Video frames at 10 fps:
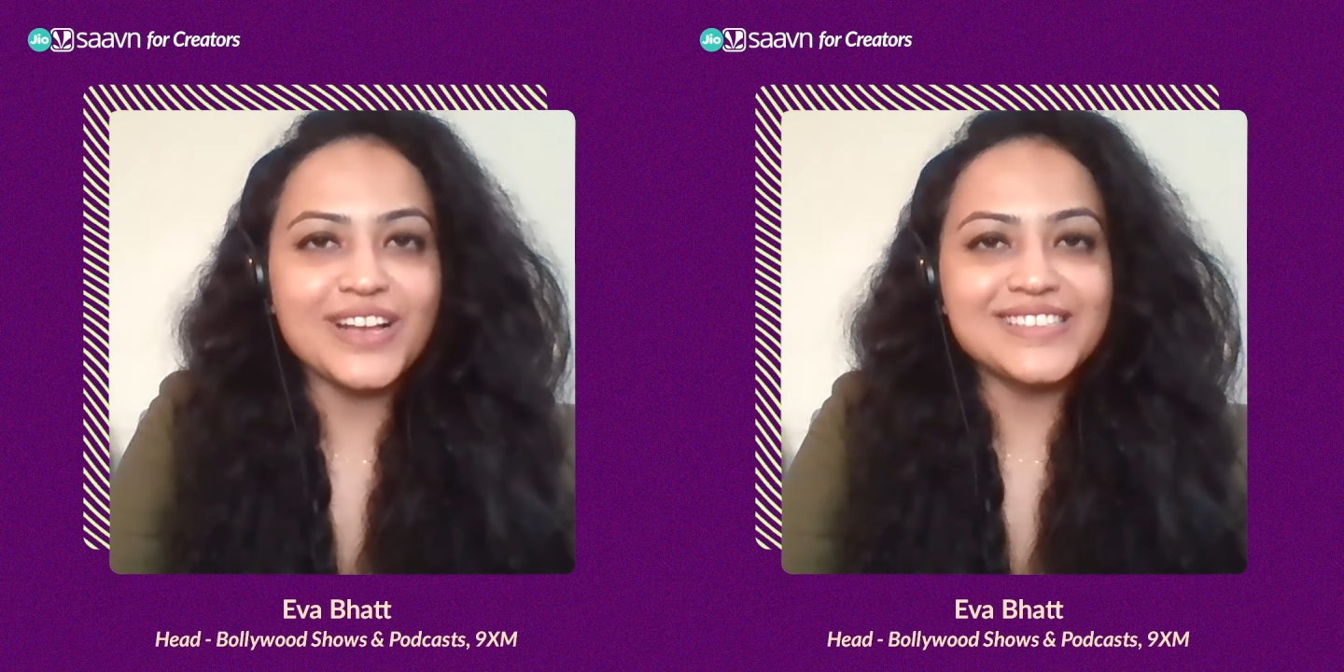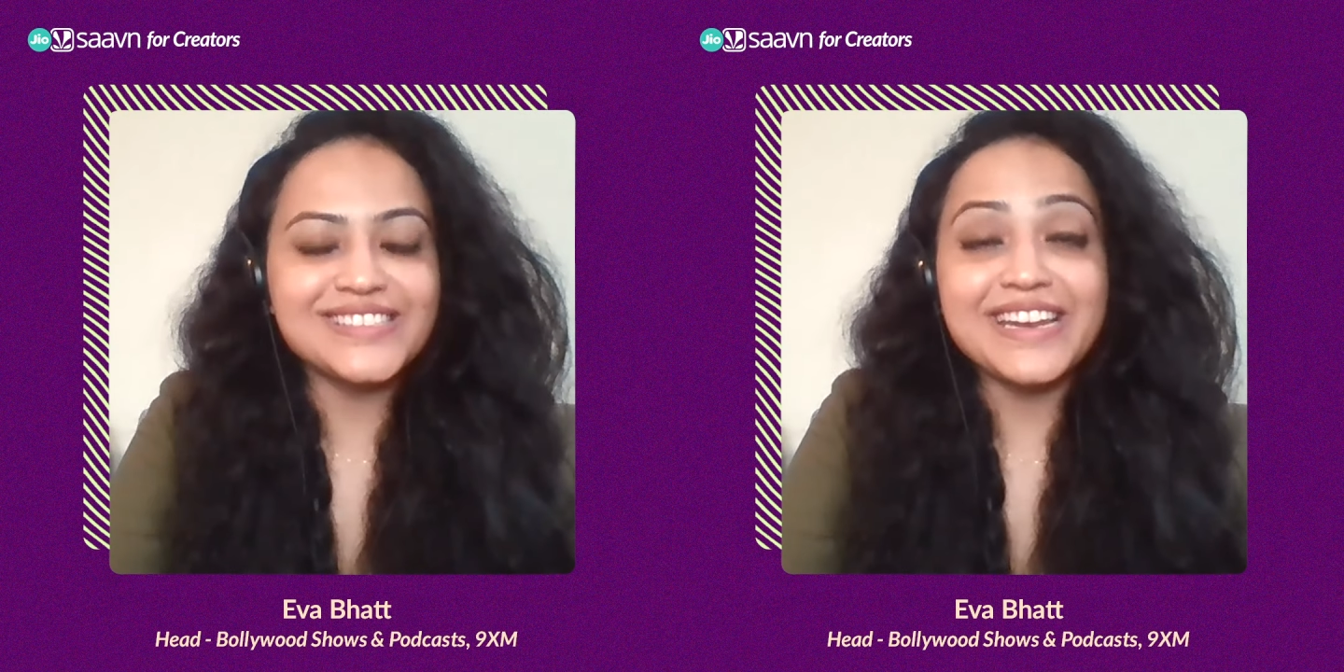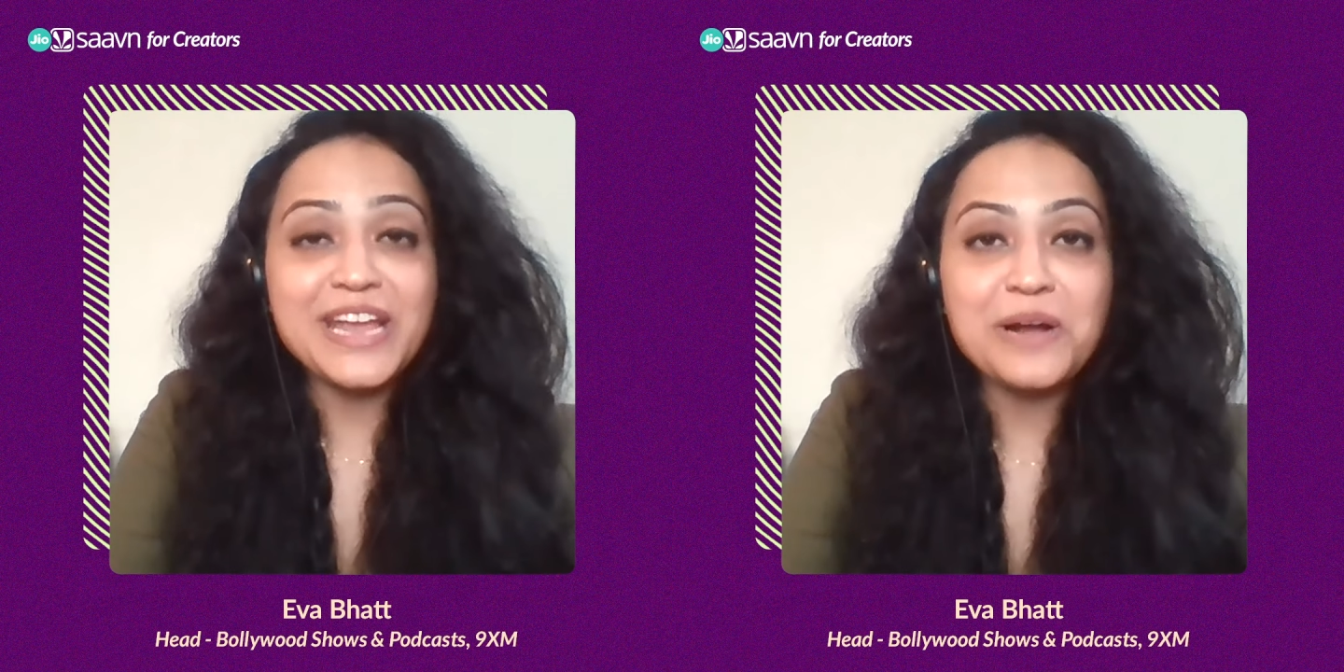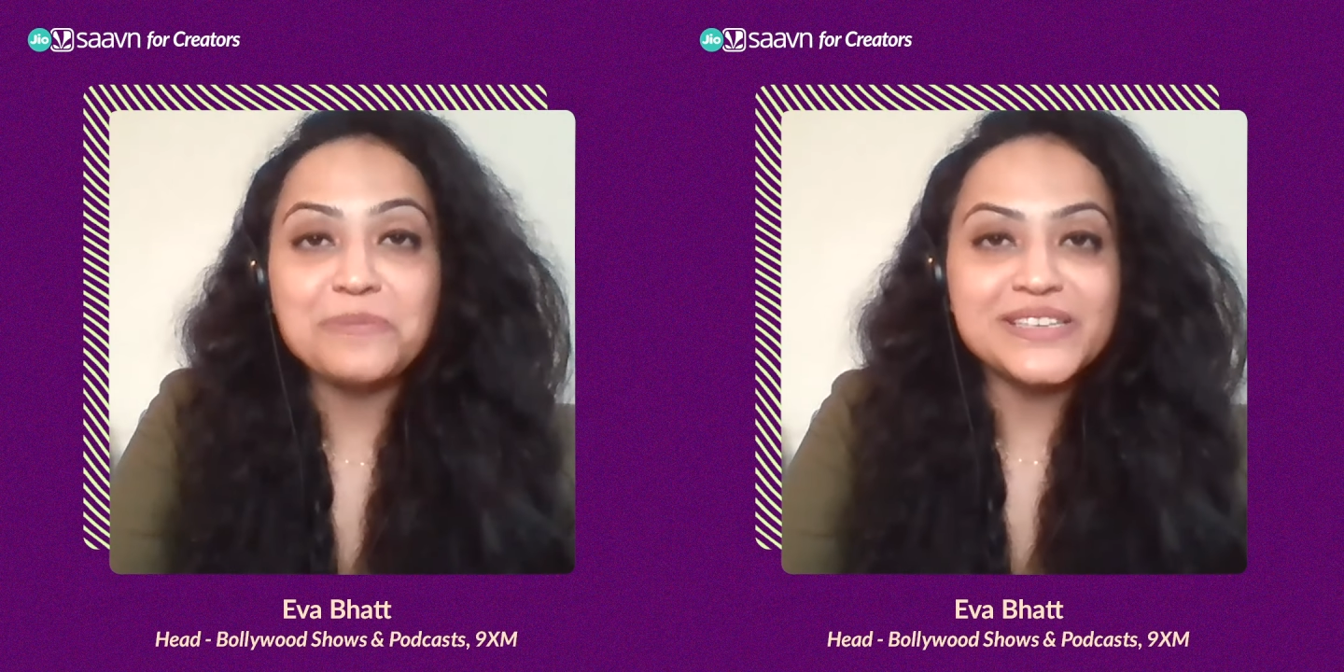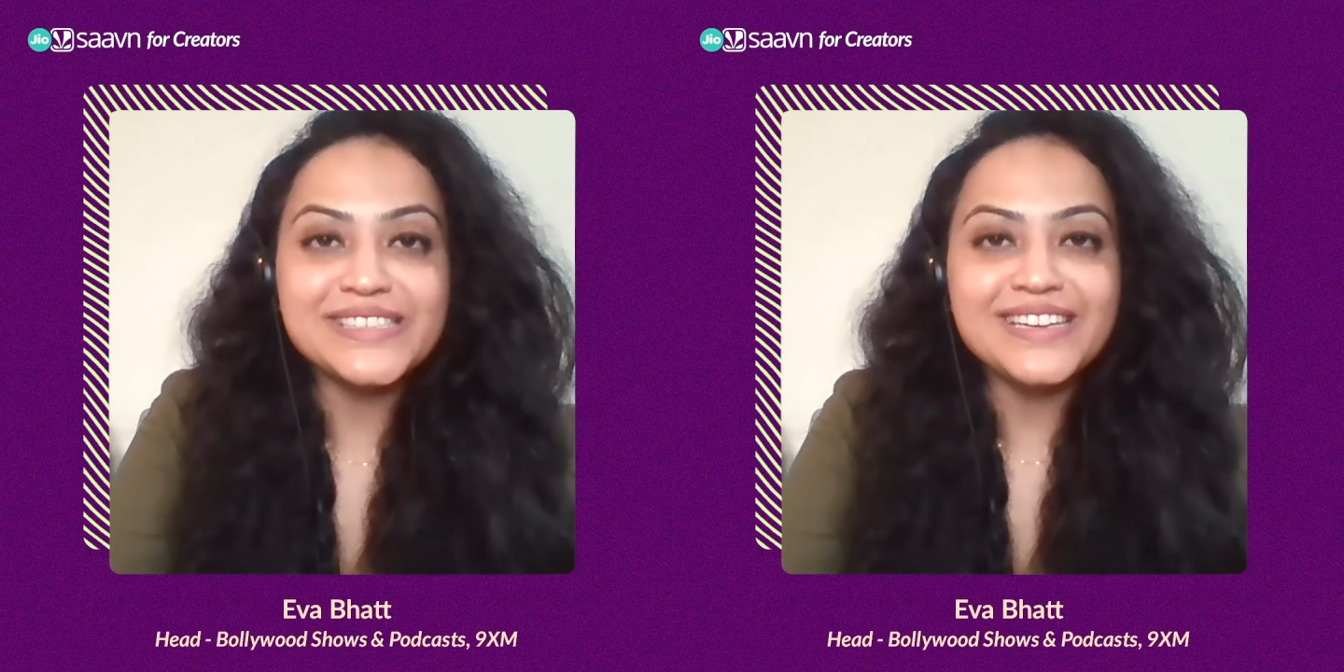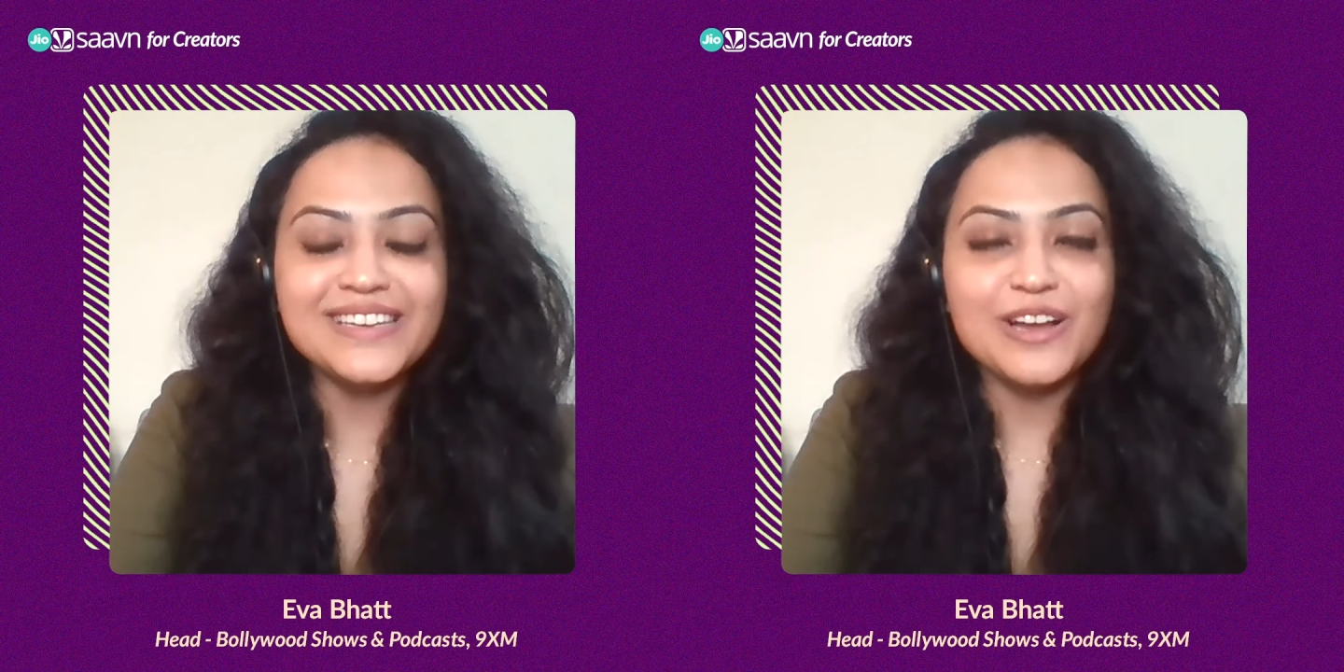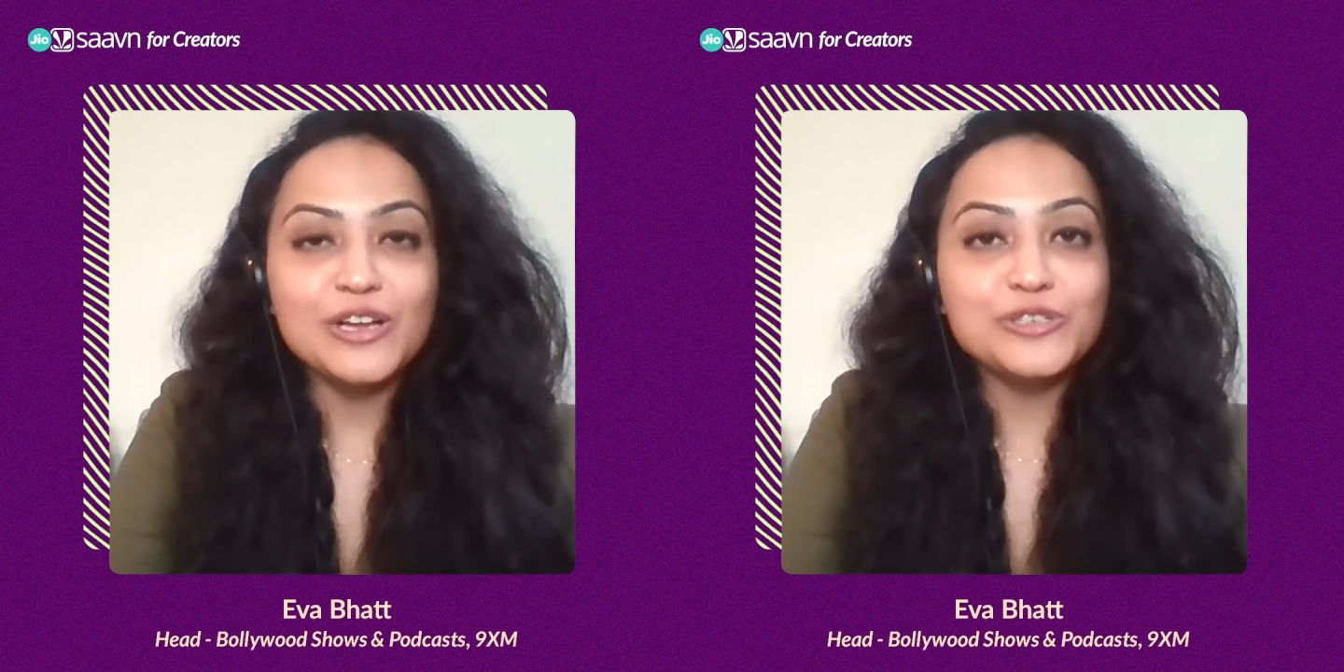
as Neha Bhasin